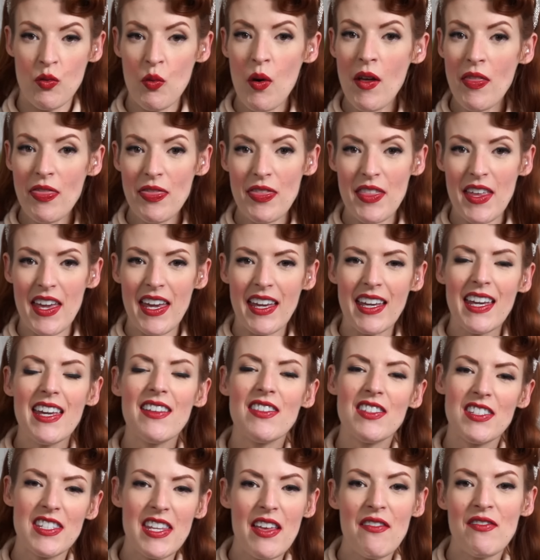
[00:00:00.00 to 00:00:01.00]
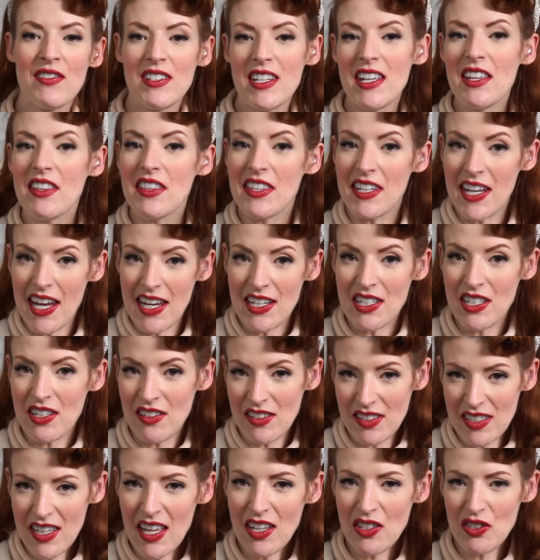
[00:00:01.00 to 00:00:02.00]
For one thing, in the 17th and
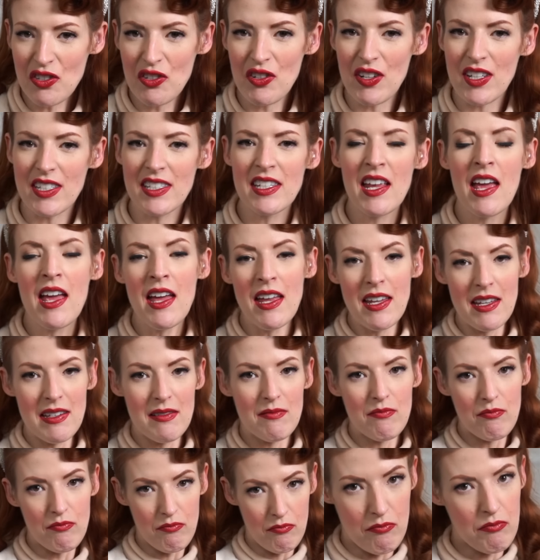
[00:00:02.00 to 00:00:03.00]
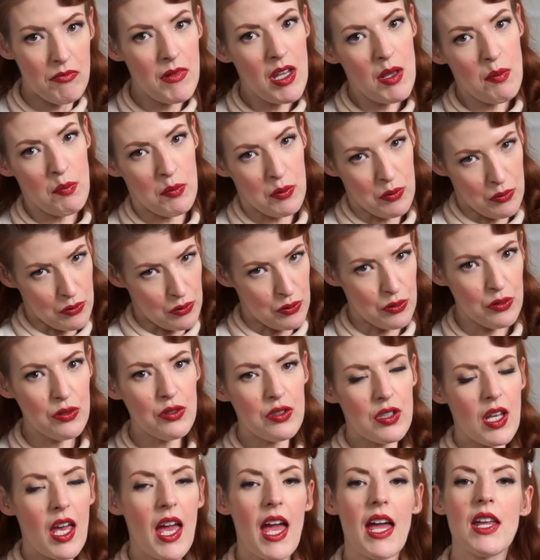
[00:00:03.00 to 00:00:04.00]
18th centuries,
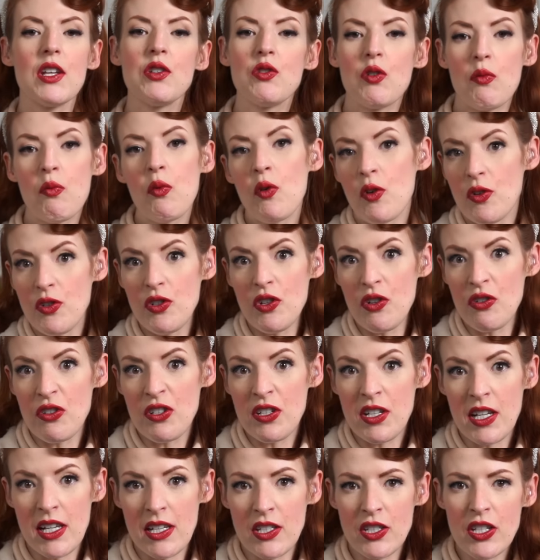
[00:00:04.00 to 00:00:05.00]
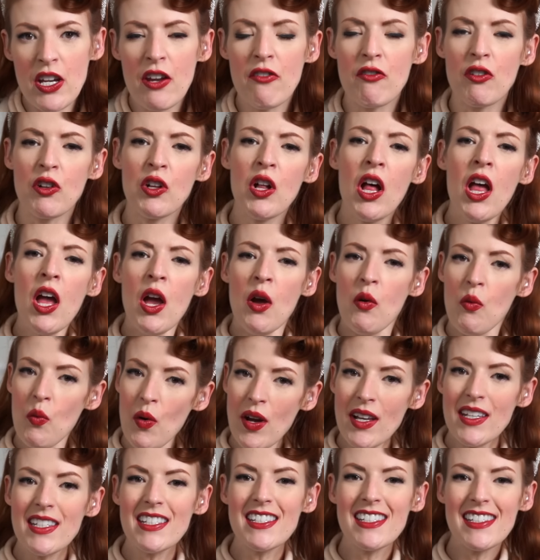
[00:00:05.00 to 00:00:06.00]
nipples, and to a point nudity in general,
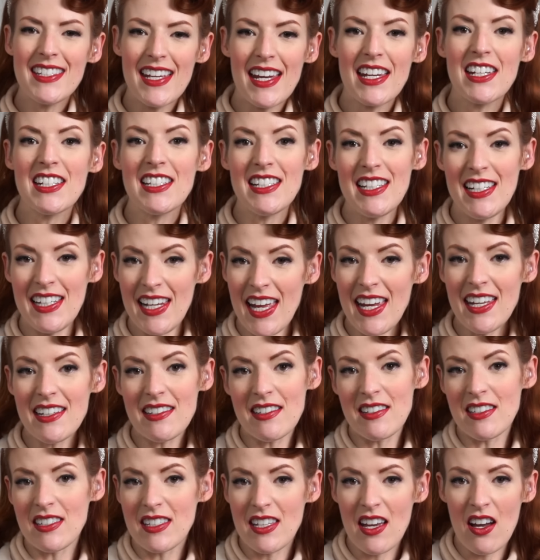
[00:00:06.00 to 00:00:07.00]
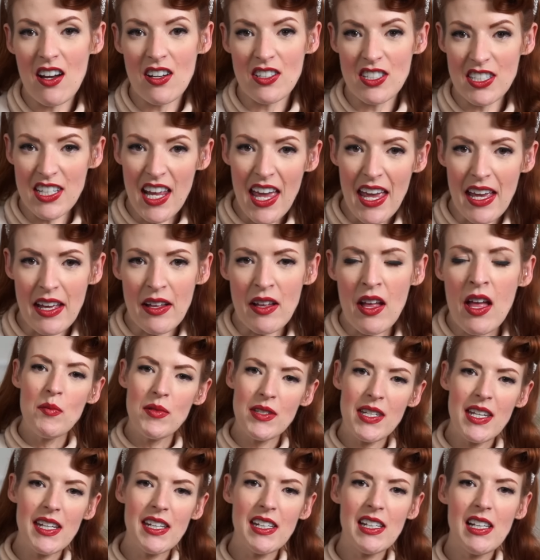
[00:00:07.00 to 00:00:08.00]
weren't as sexually laden as they are today,
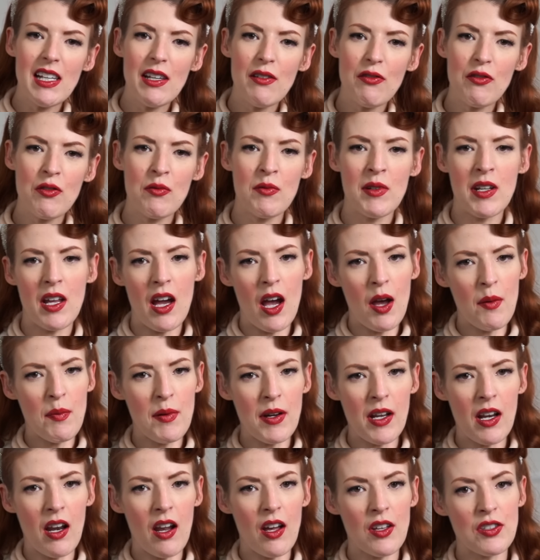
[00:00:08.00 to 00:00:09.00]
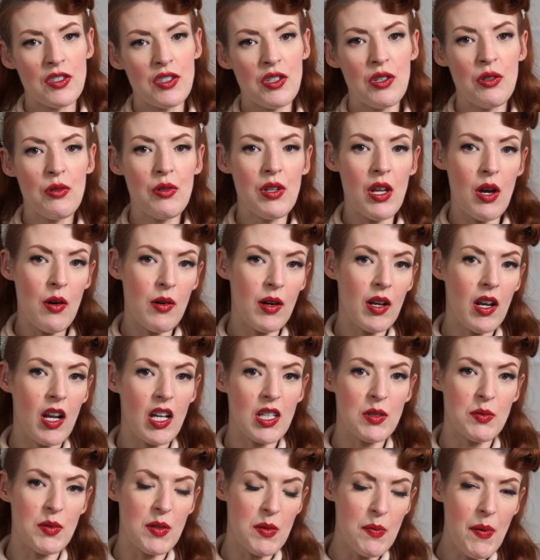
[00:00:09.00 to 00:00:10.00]
particularly from an upper class to lower
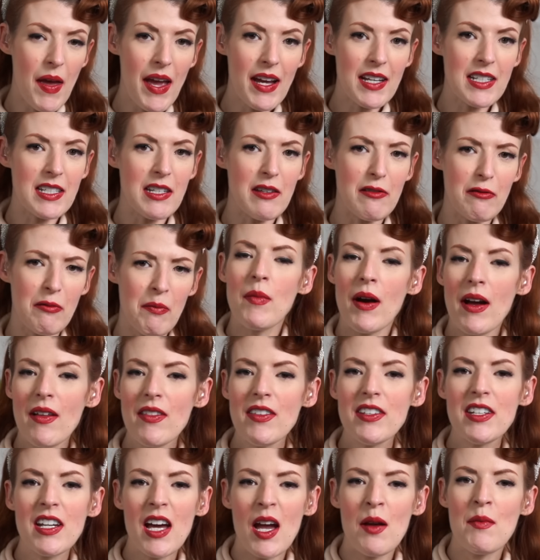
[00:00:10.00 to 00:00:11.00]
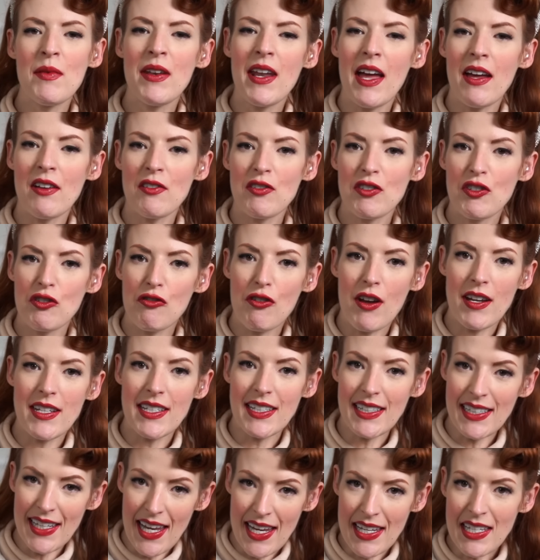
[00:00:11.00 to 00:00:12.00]
class perspective. By the time an
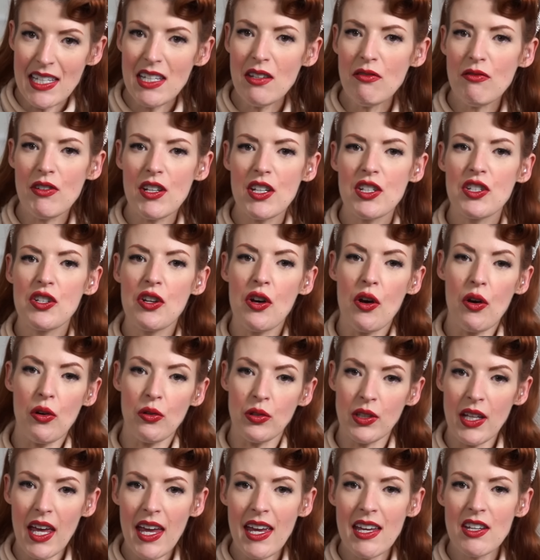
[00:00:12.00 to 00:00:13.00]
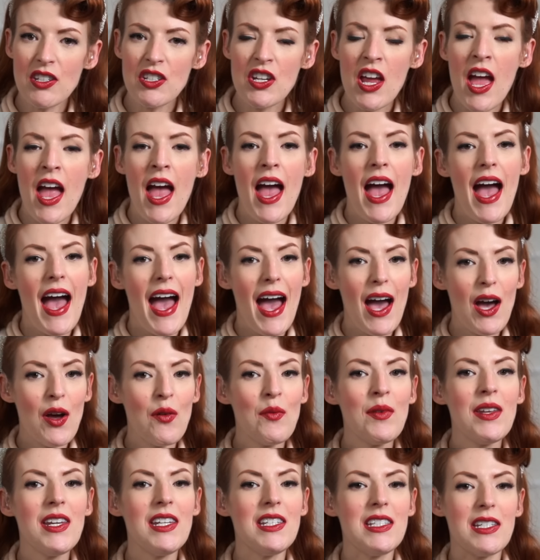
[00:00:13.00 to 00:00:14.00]
aristocratic lady reached her old age, how
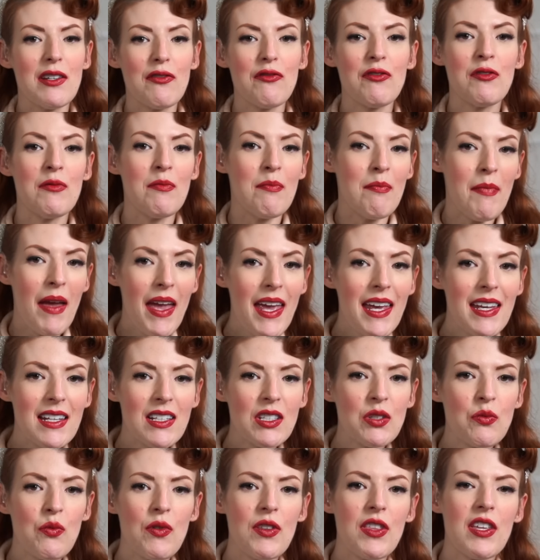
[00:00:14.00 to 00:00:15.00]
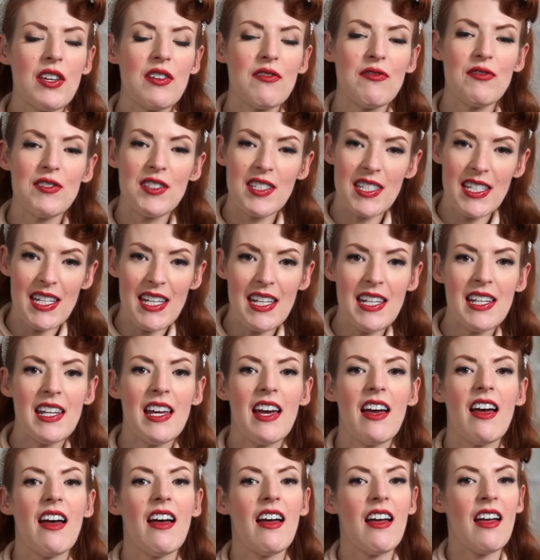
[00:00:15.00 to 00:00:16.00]
many different maids would have seen
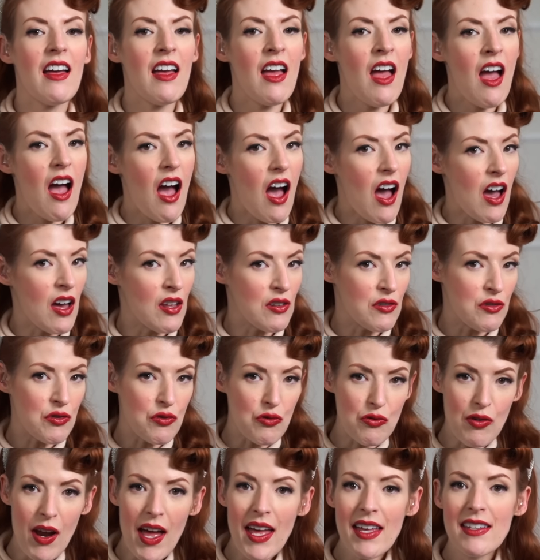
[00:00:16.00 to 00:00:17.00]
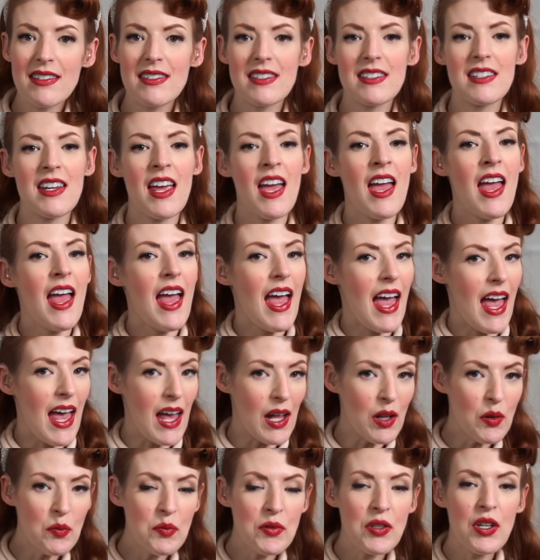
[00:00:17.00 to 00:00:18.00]
her undressed?
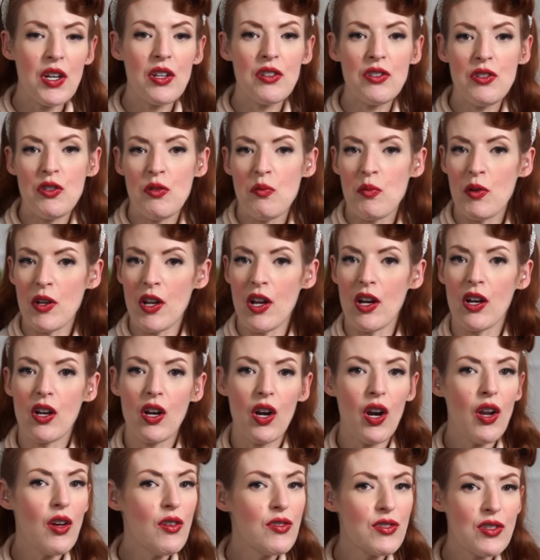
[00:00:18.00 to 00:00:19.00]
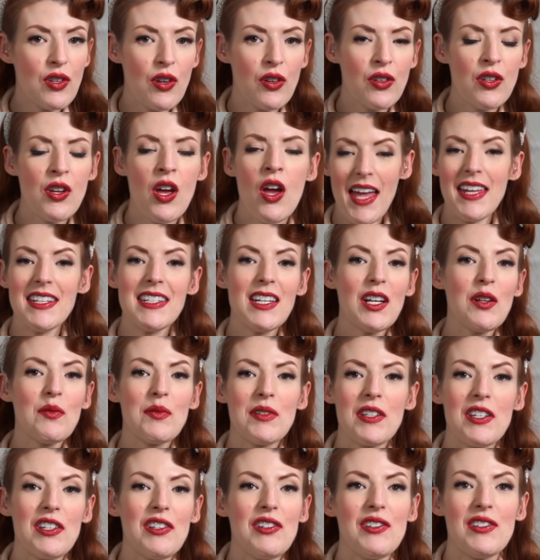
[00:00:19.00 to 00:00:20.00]
helped her to put her clothes on and helped
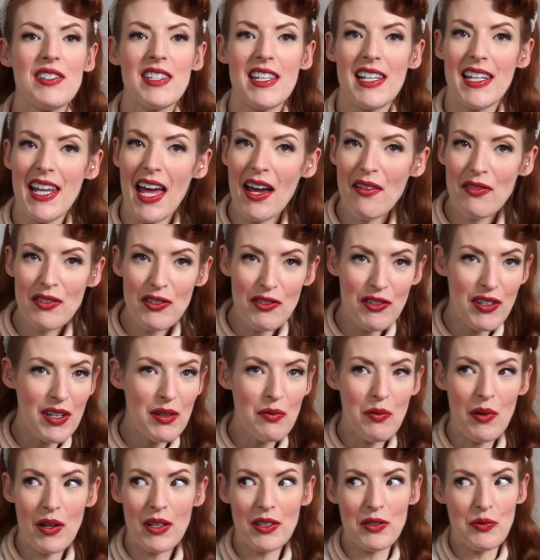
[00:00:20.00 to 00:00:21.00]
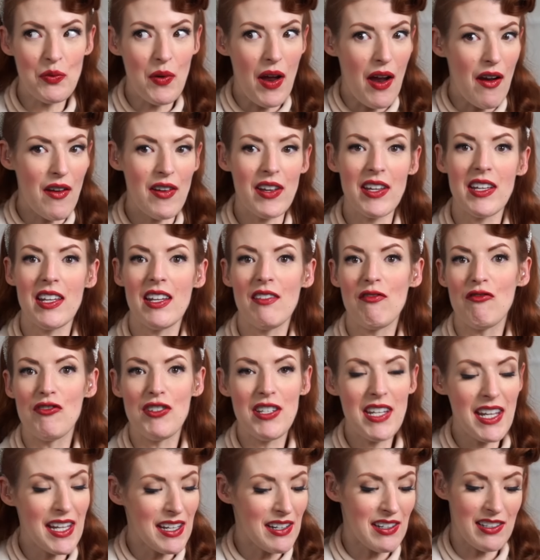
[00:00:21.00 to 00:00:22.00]
to choose the lavatory whilst wearing a
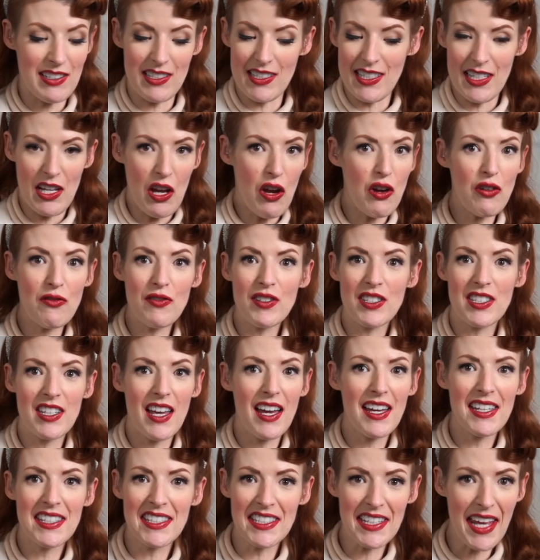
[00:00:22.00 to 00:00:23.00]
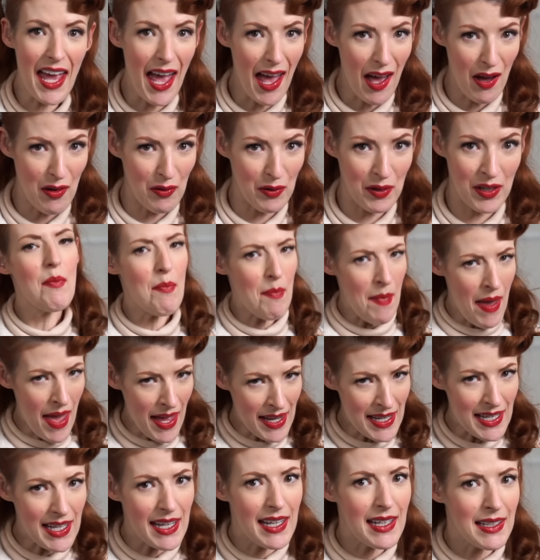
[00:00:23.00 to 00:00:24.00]
ridiculously oversized gown.
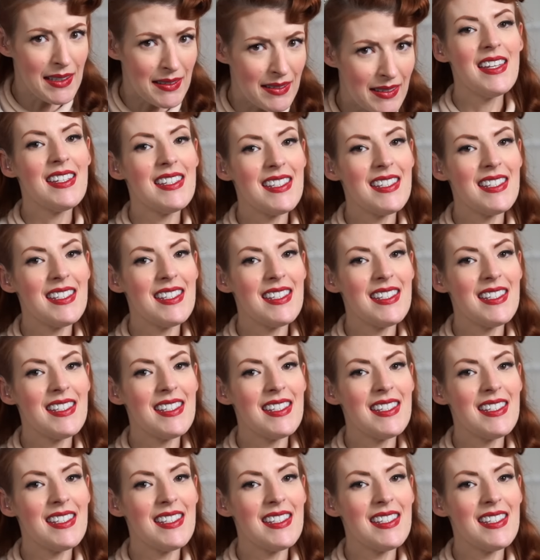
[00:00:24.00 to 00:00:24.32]
Many.